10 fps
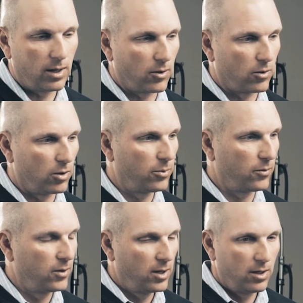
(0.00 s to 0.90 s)
have a group of
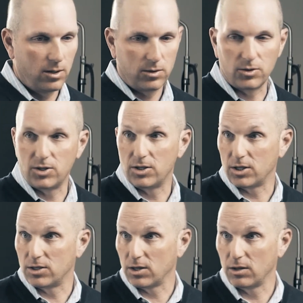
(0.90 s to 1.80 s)

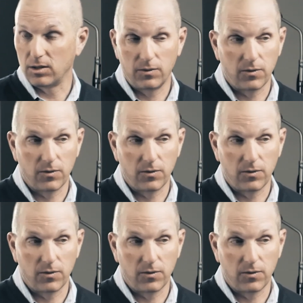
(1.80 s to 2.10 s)
strategic consulting